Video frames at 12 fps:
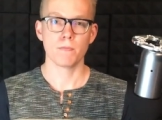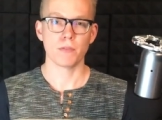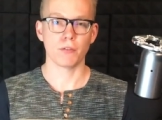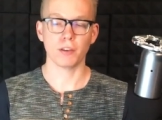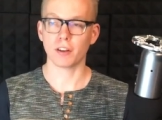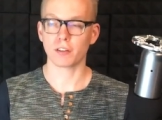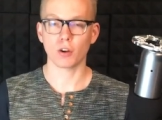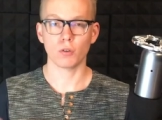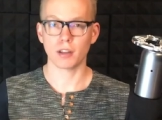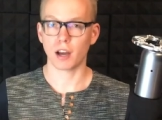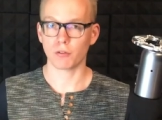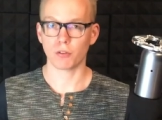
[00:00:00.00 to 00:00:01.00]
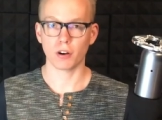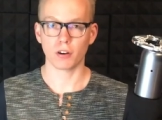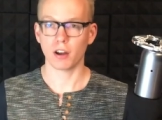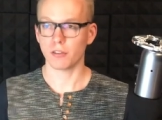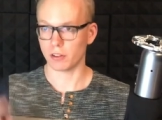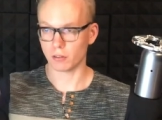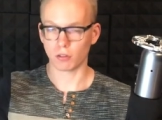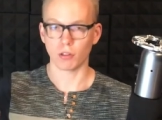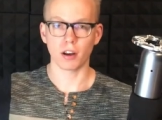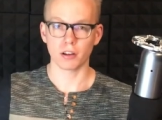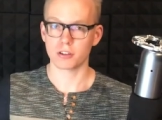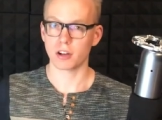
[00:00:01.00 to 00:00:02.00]
If it doesn't go down far enough and there's a
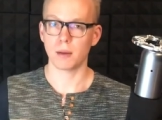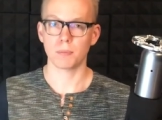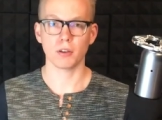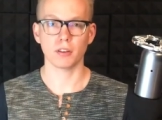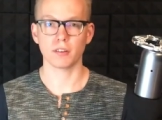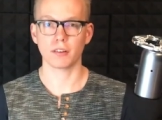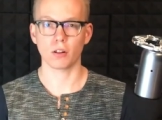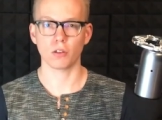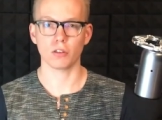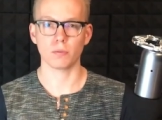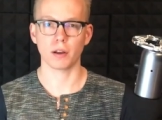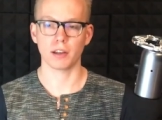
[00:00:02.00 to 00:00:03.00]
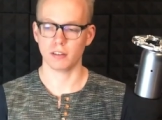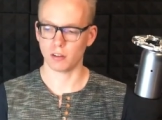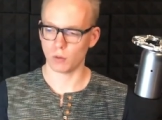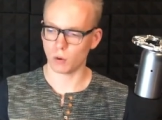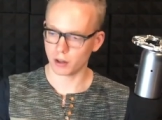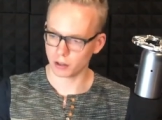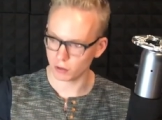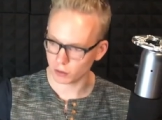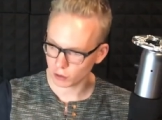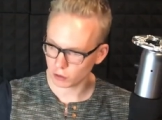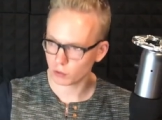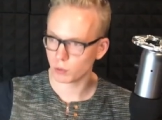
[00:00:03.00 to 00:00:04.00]
lot of chop, you can still lose money. So you wanna use
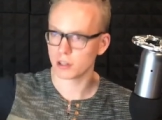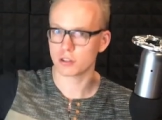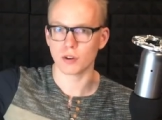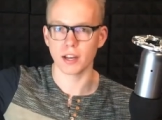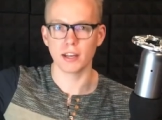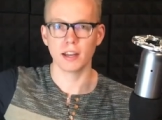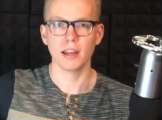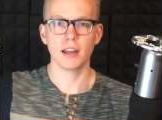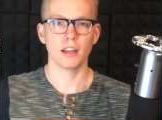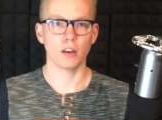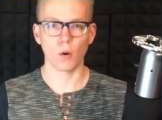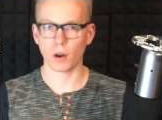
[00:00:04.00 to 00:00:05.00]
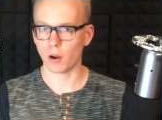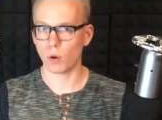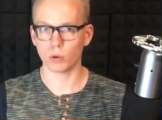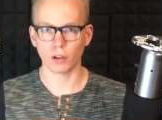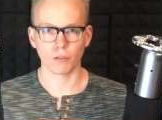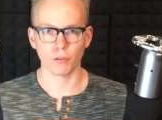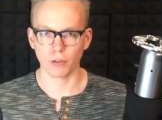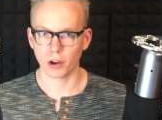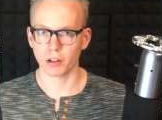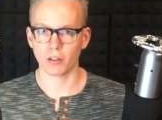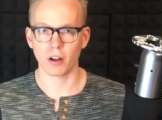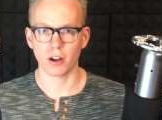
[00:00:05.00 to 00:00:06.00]
it to swing trade. You don't wanna hold it for
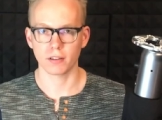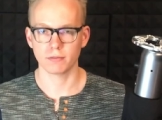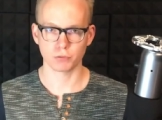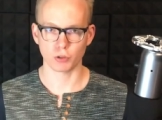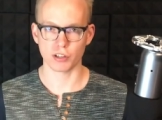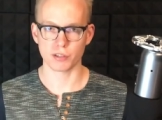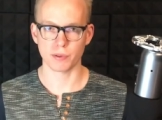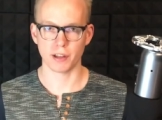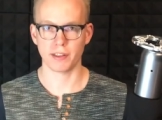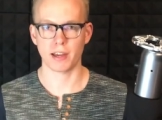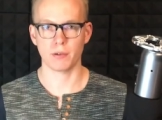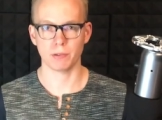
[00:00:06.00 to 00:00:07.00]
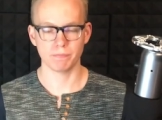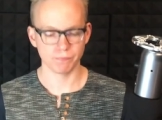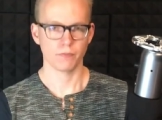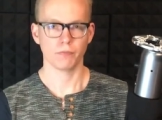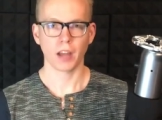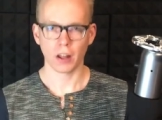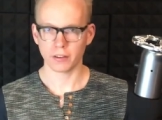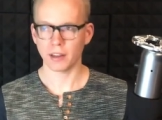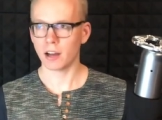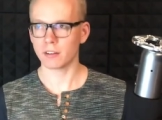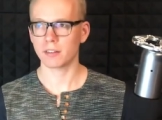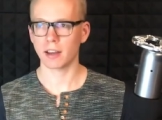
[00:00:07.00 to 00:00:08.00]
very long. Trust me on that one. Now the
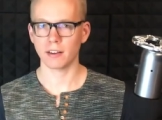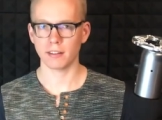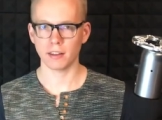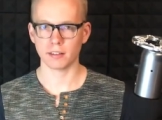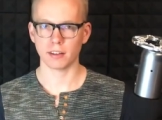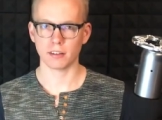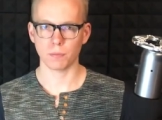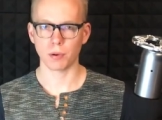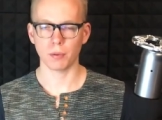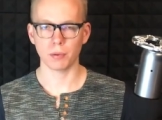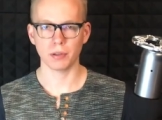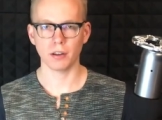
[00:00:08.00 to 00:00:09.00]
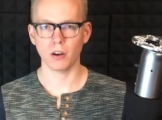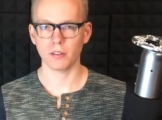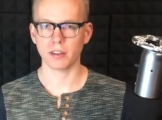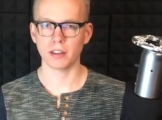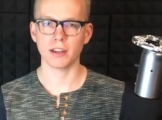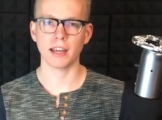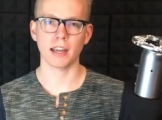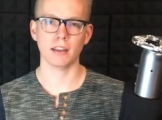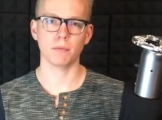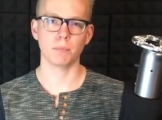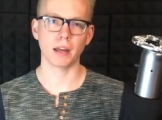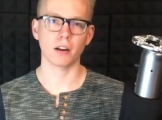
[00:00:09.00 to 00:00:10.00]
downside of this, as you probably know, is that you
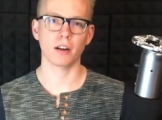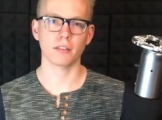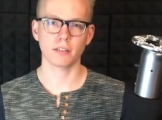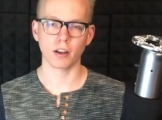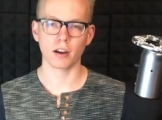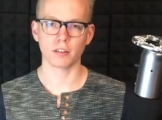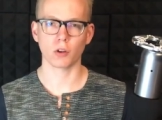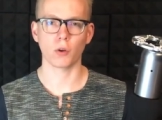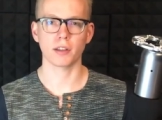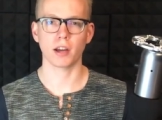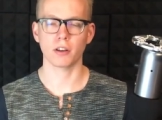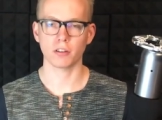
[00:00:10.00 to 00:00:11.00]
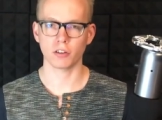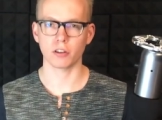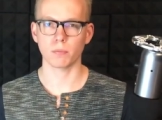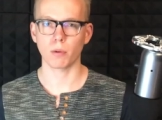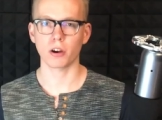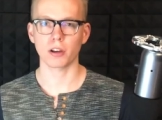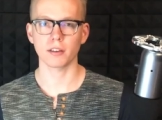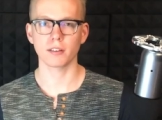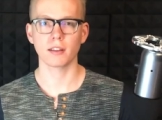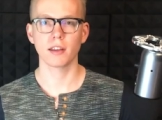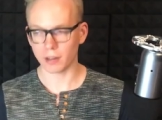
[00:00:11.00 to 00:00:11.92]
can't bet on stocks going down, it's just markets.